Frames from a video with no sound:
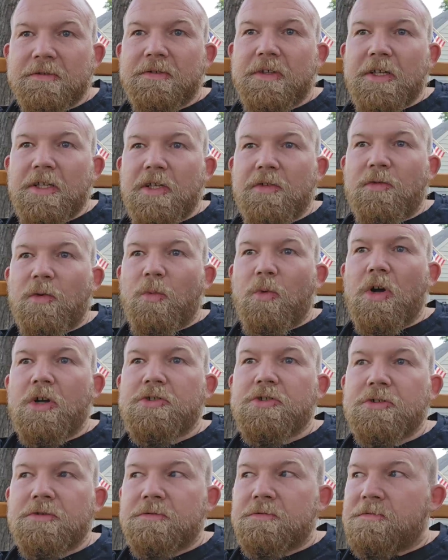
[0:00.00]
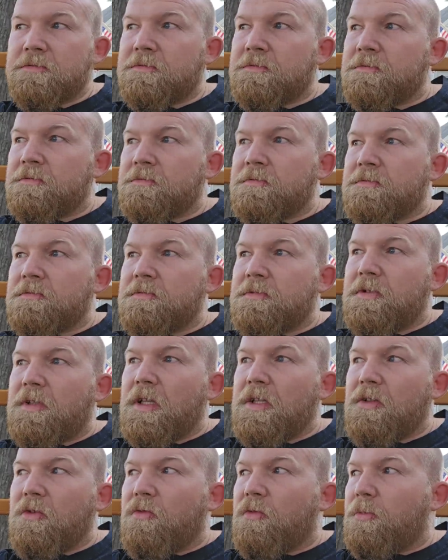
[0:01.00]
Thank you for watching.
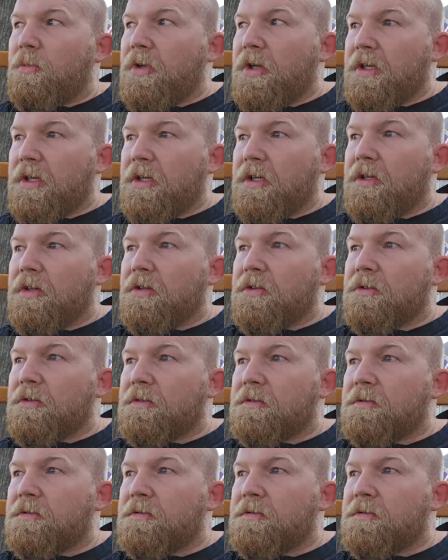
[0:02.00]
Thank you for being here.